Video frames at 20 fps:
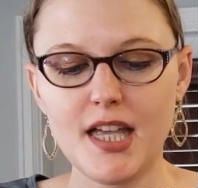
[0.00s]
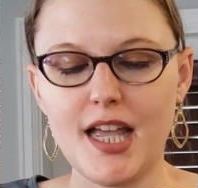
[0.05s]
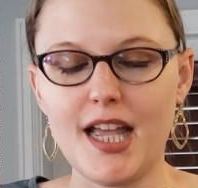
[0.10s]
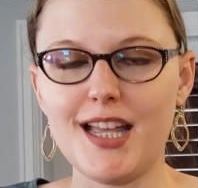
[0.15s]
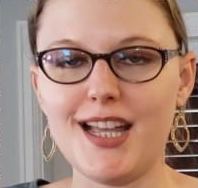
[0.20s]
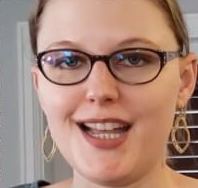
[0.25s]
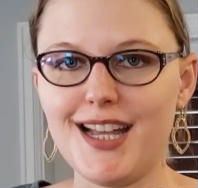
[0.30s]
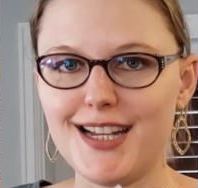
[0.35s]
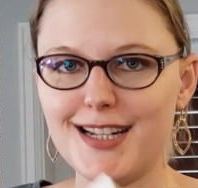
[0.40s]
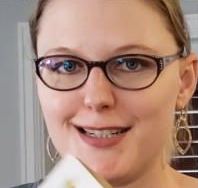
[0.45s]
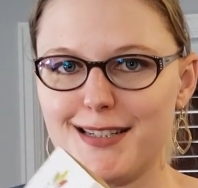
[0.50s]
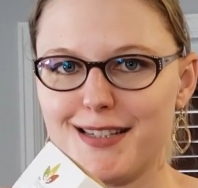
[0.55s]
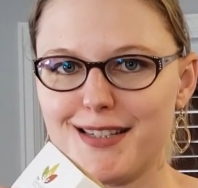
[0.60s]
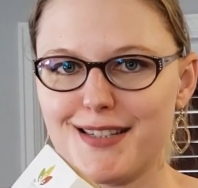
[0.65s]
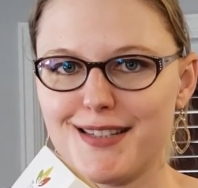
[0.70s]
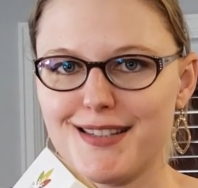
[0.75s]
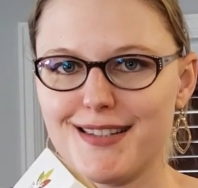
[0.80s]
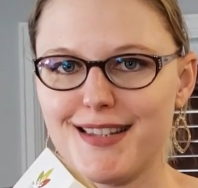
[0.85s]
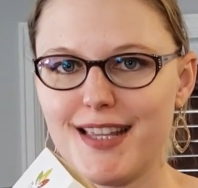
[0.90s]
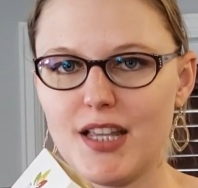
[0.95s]
And
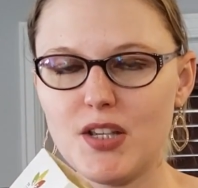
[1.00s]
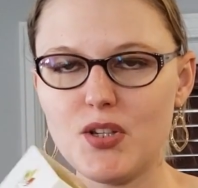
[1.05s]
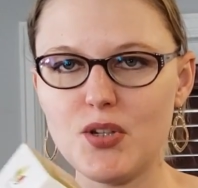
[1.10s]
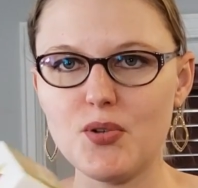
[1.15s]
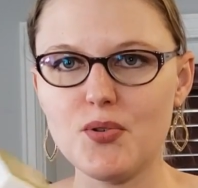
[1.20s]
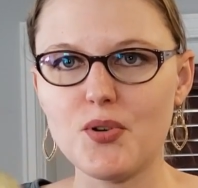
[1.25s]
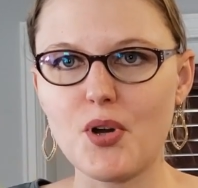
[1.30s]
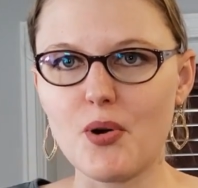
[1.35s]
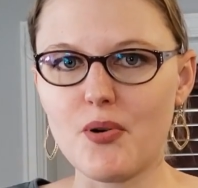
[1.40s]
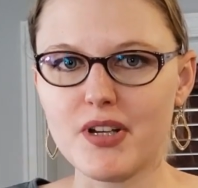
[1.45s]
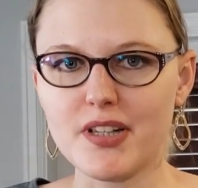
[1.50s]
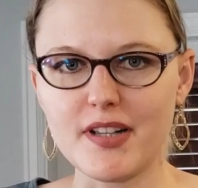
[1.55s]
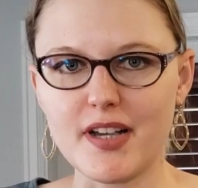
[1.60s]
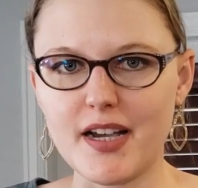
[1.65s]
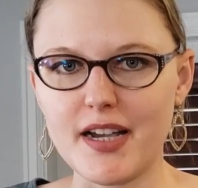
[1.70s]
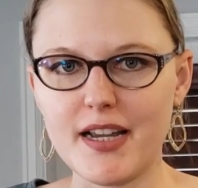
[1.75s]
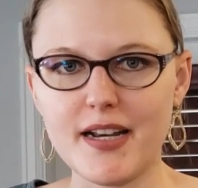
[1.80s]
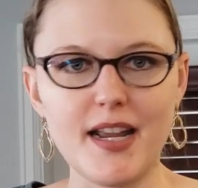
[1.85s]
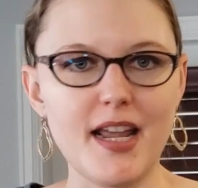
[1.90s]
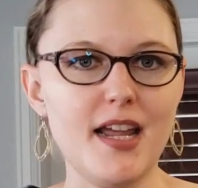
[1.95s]
then you go
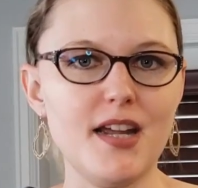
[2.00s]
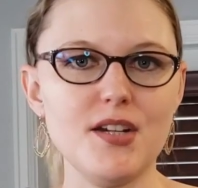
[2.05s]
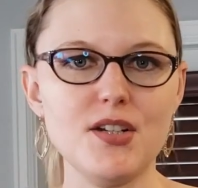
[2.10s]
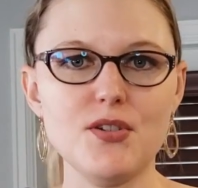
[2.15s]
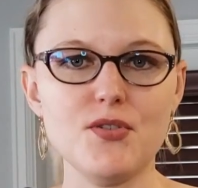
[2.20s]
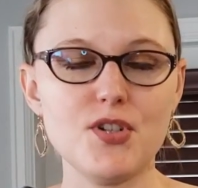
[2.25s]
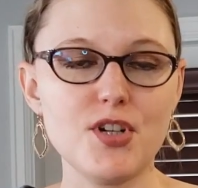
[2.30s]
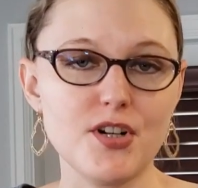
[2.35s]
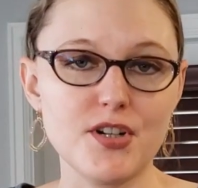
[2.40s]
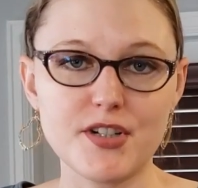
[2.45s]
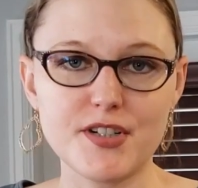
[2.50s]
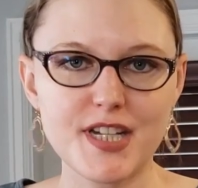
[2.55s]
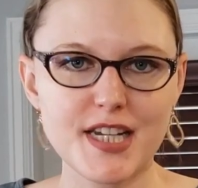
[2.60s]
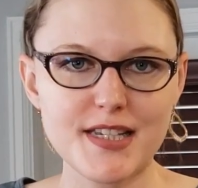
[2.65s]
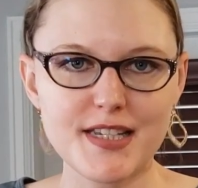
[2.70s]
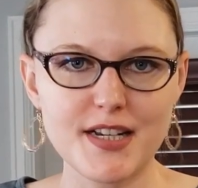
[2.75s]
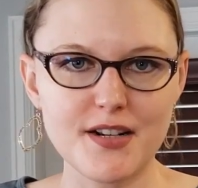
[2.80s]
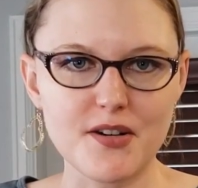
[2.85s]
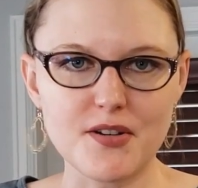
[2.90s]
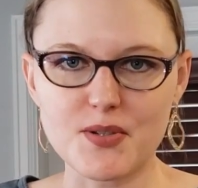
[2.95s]
online and you share your
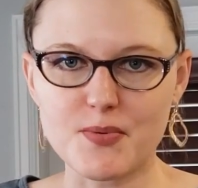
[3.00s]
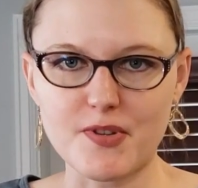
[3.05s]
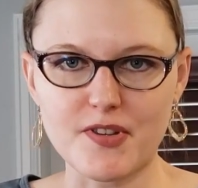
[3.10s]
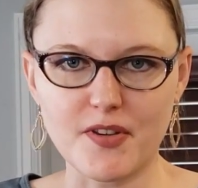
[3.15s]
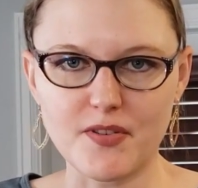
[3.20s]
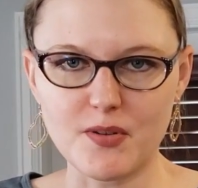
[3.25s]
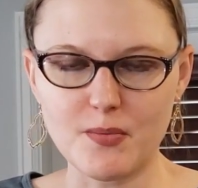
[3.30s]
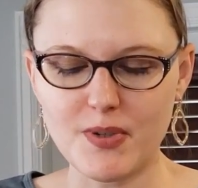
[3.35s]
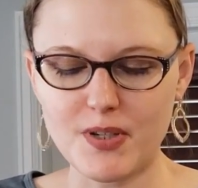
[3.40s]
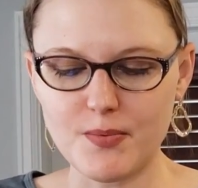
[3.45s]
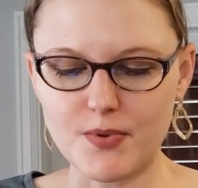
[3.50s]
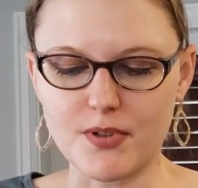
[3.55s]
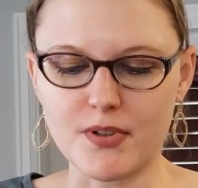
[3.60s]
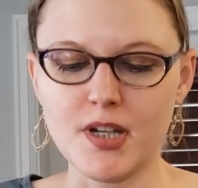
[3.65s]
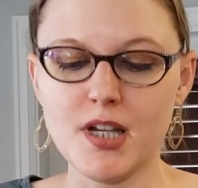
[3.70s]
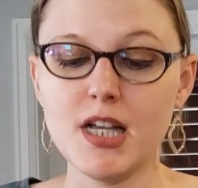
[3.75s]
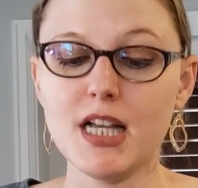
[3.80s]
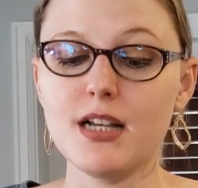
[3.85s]
tasting notes with other people.